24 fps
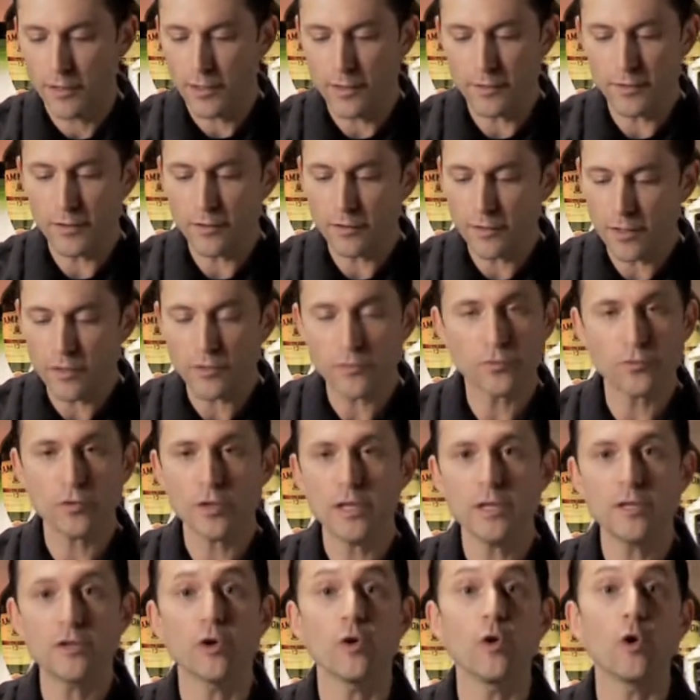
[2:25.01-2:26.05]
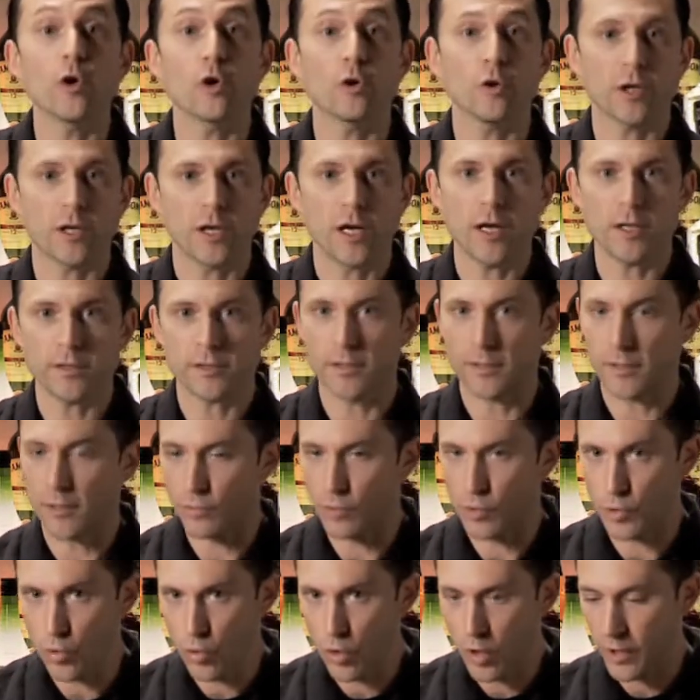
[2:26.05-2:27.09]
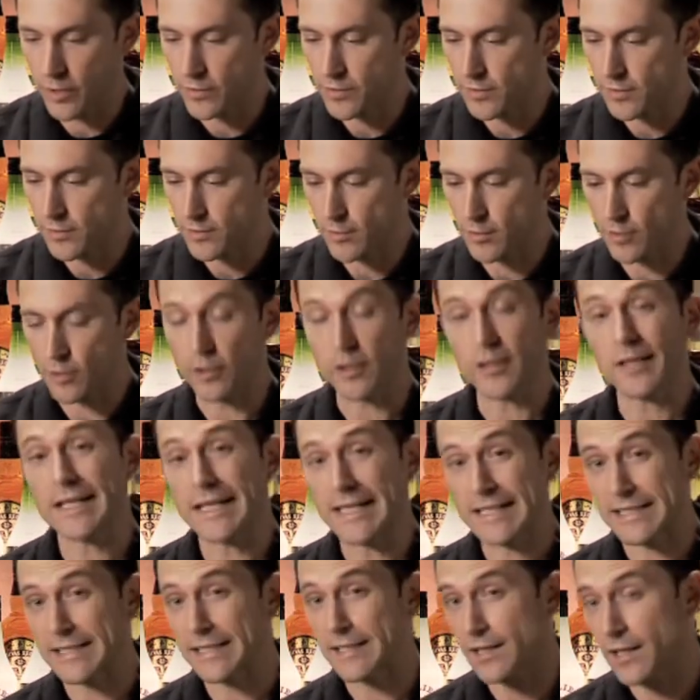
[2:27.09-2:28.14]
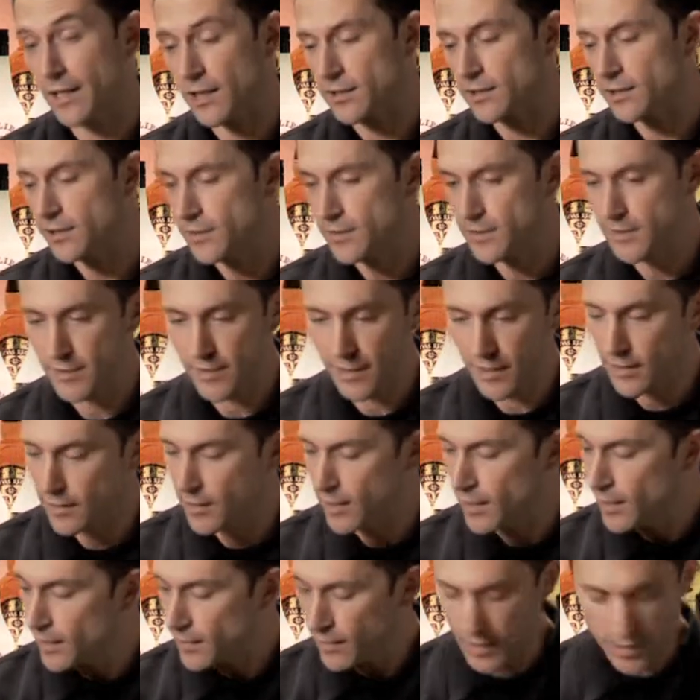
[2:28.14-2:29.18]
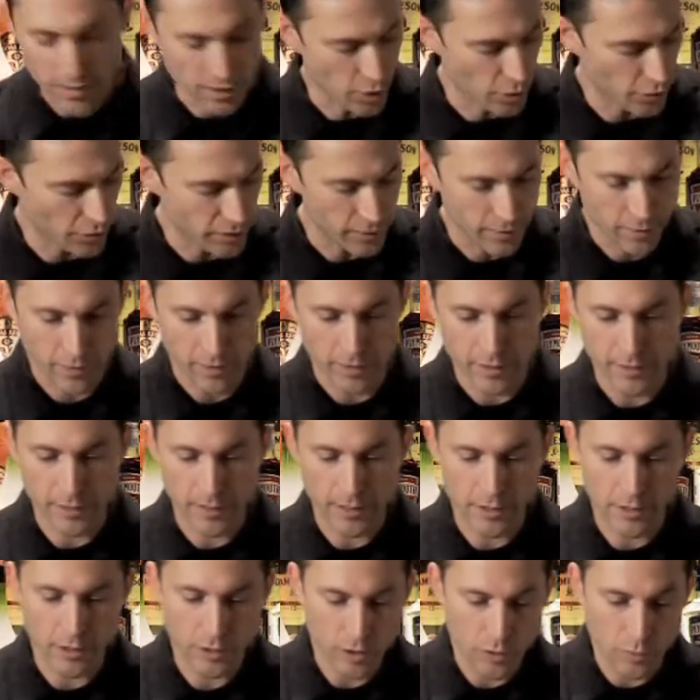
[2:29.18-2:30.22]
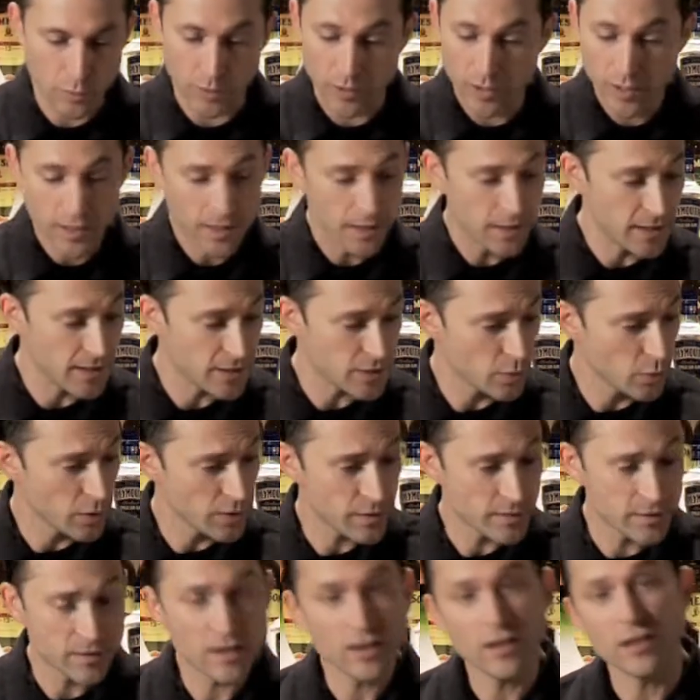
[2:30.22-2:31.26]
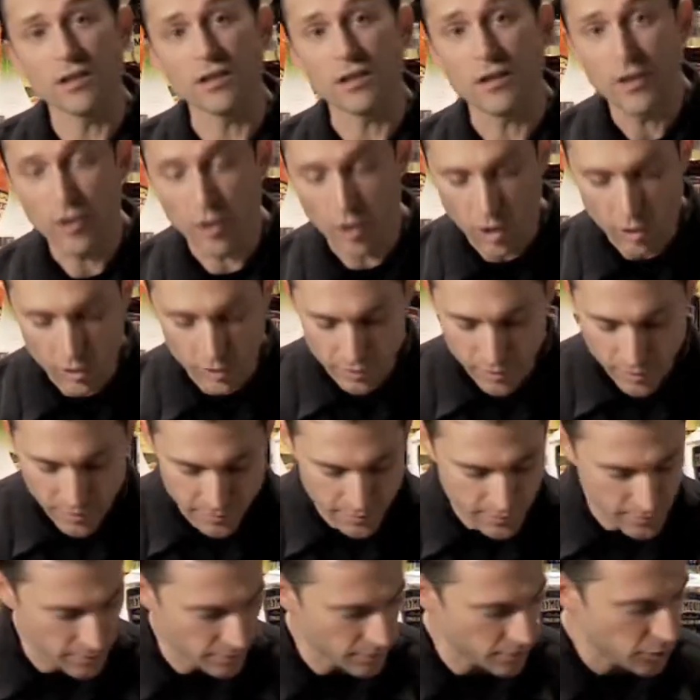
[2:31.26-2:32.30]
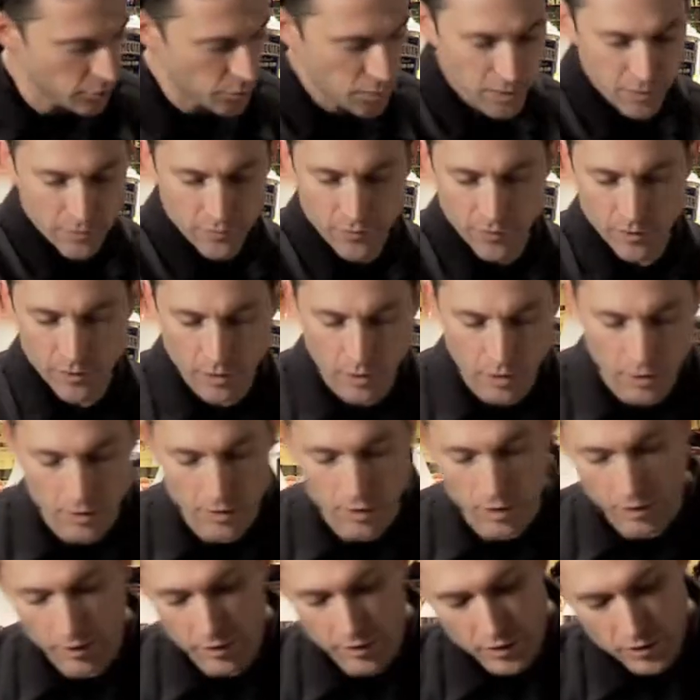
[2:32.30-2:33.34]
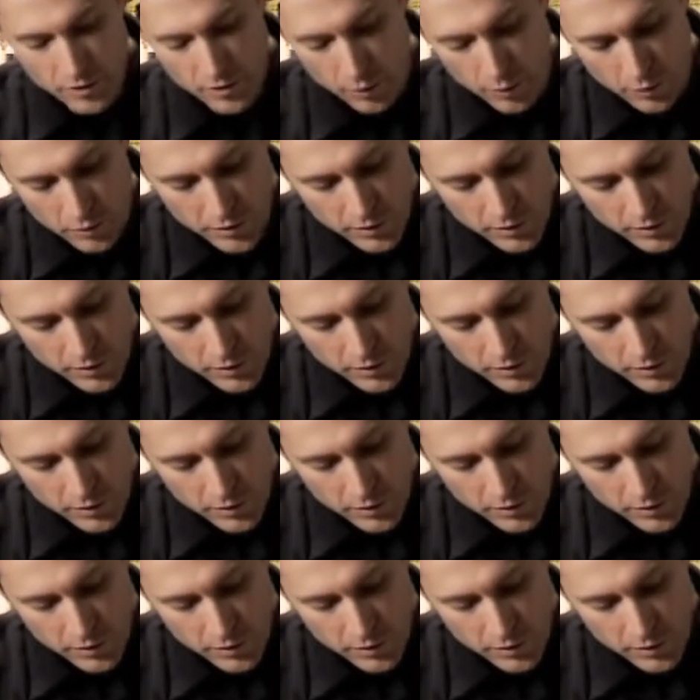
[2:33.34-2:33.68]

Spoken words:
and they're not afraid to order a cocktail that requires a stir, a classic cocktail, because they know that they're going to get a good one. This one's done. All it needs is a little bit of a garnish, so we'll